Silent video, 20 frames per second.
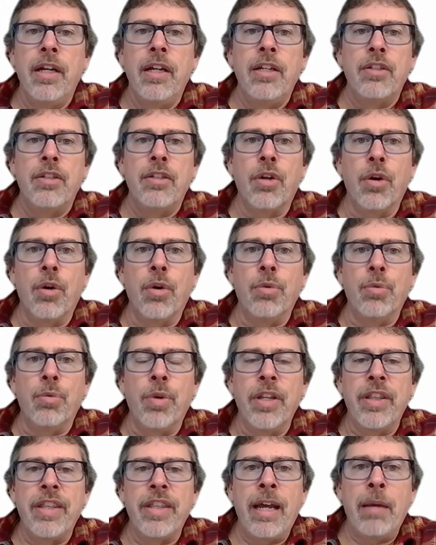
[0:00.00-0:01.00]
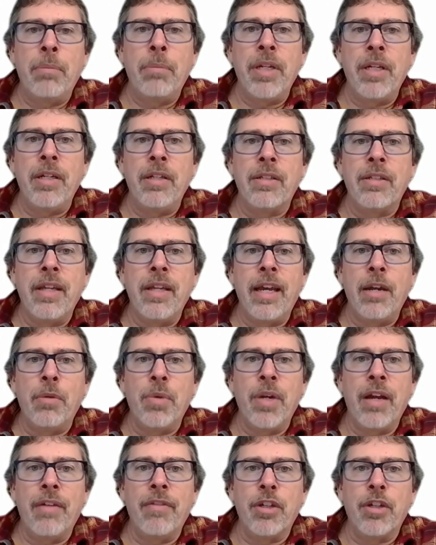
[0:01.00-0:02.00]
So with that being said,
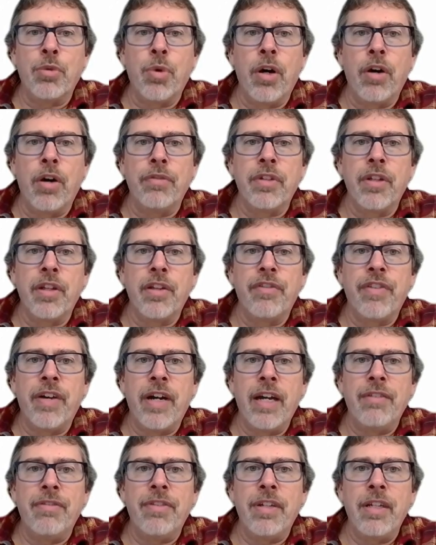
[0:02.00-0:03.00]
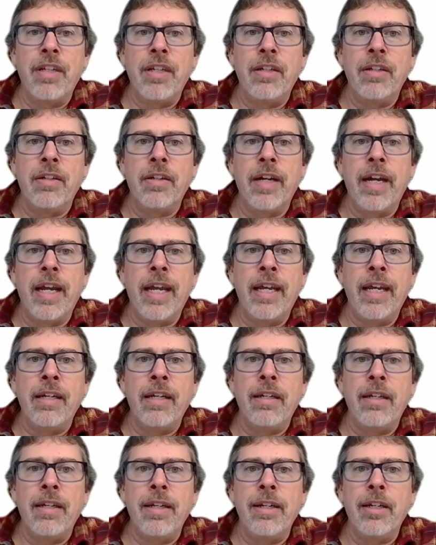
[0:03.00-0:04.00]
we have a 12 to the 5 here and
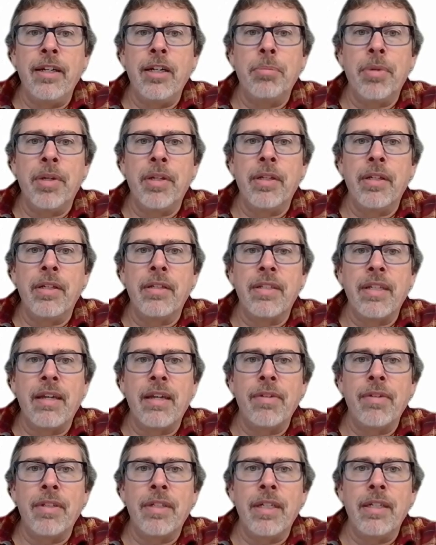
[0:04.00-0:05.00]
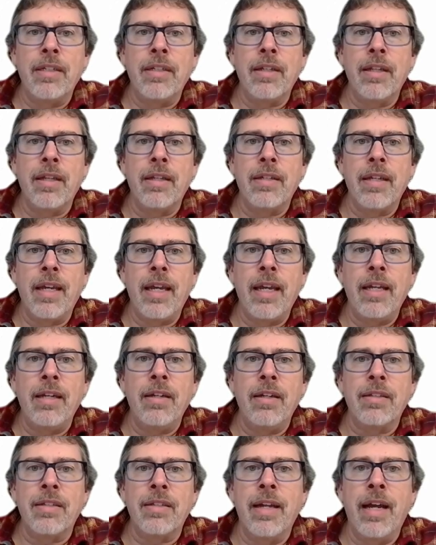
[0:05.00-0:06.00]
here, but this 17 to the 10
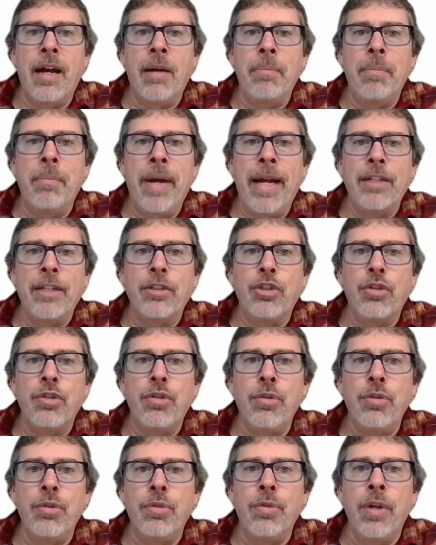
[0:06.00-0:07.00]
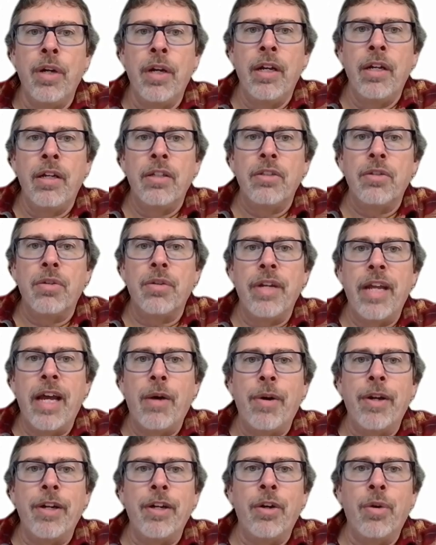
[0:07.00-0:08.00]
does not match 2. So
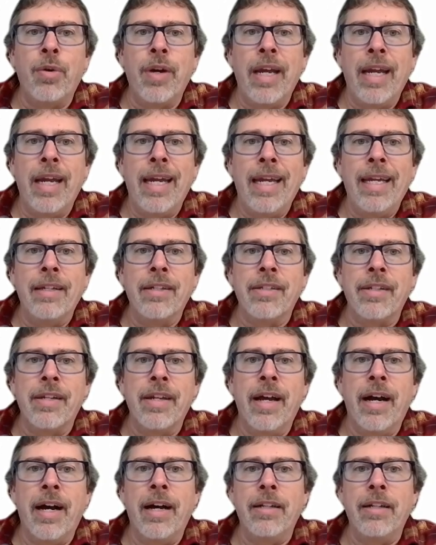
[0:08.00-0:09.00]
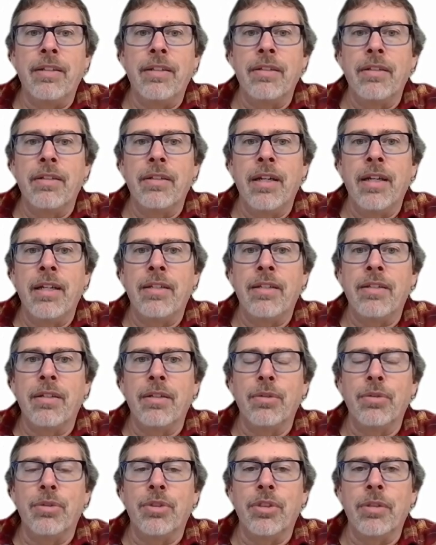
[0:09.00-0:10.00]
now I know A is not a
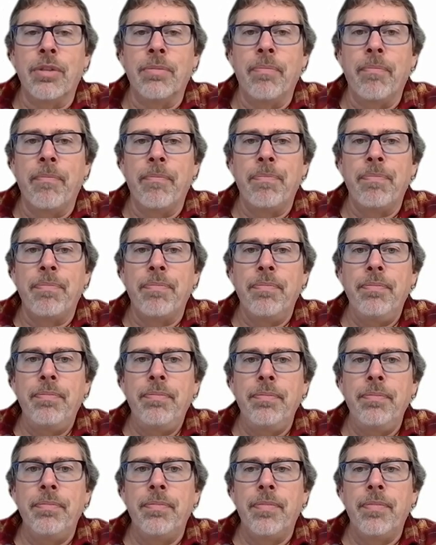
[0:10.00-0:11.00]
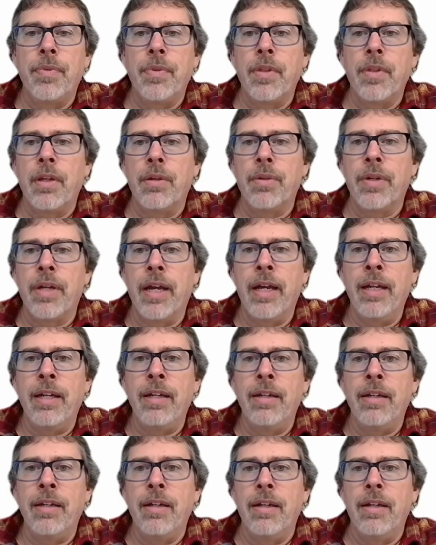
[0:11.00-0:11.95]
solution. Okay.